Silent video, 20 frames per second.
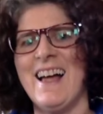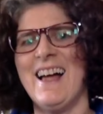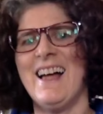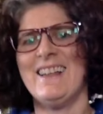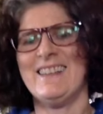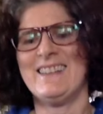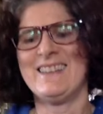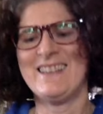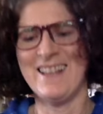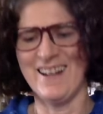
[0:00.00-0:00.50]

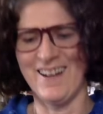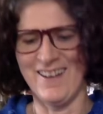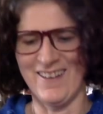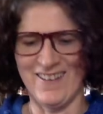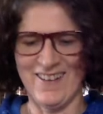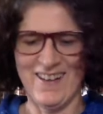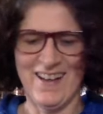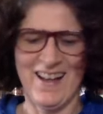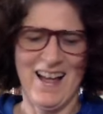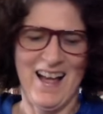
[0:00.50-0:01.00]

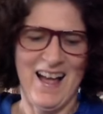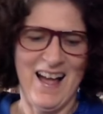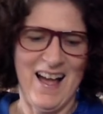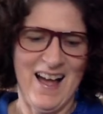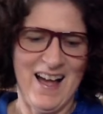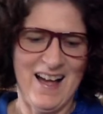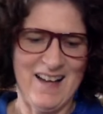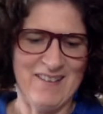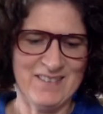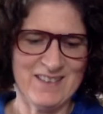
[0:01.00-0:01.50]
So
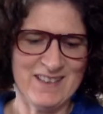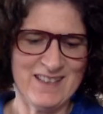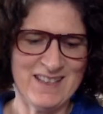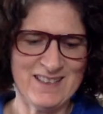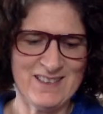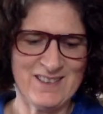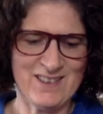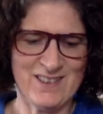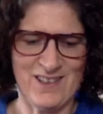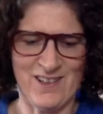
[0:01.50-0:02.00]
I'm
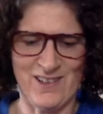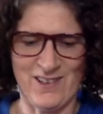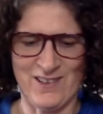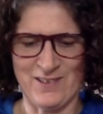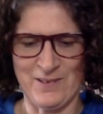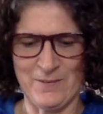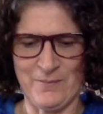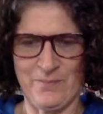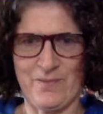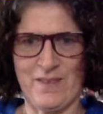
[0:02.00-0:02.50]
gonna
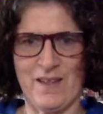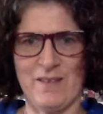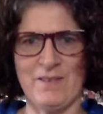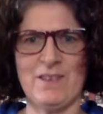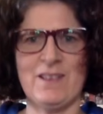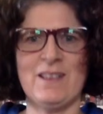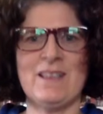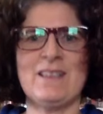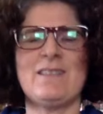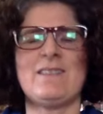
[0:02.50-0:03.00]

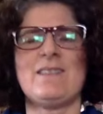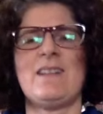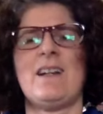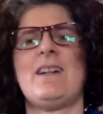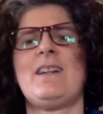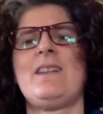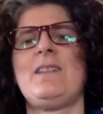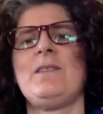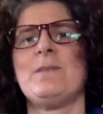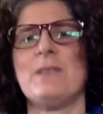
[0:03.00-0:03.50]

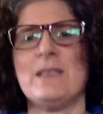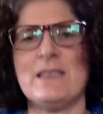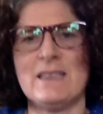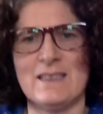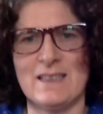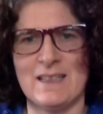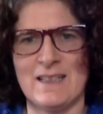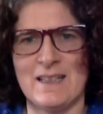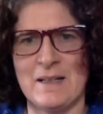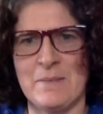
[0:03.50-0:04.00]
start with
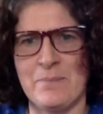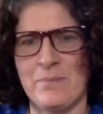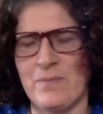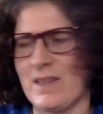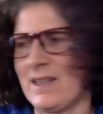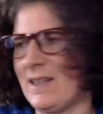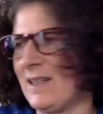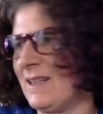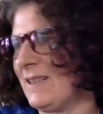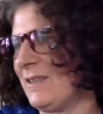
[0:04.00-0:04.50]

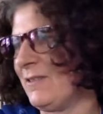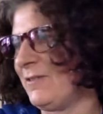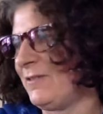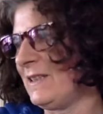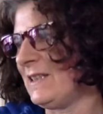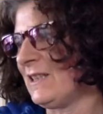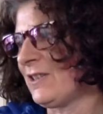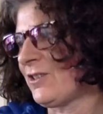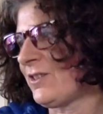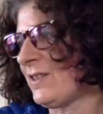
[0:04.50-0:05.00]
the
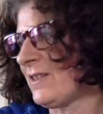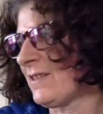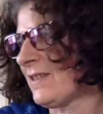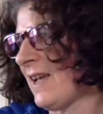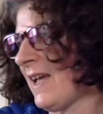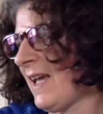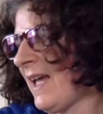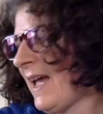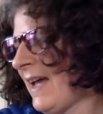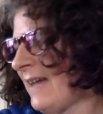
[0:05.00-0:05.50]
finishes
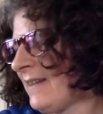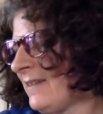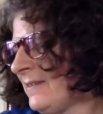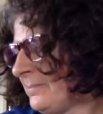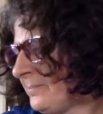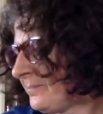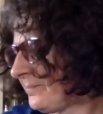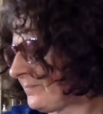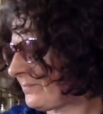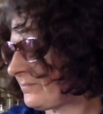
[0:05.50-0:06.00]
I had.
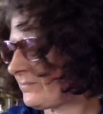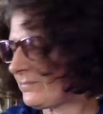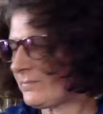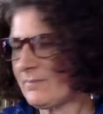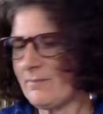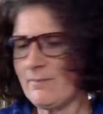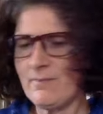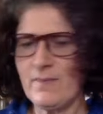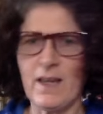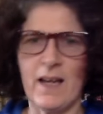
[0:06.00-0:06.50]

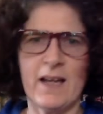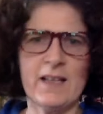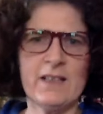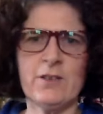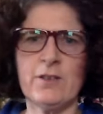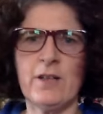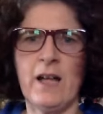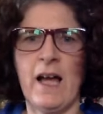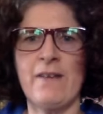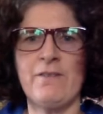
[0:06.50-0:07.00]
I
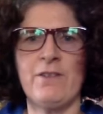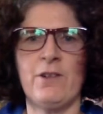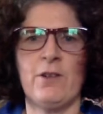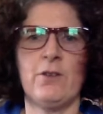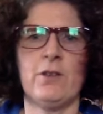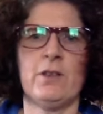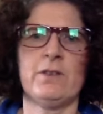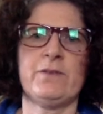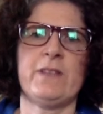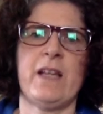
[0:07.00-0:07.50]
don't have
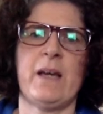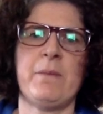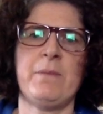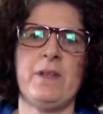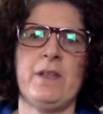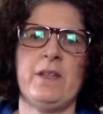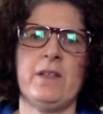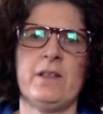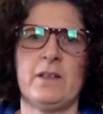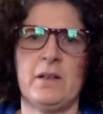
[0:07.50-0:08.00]
all of
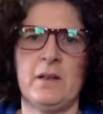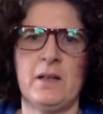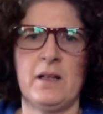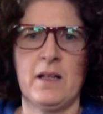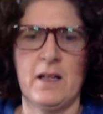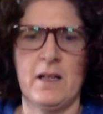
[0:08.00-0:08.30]
them here.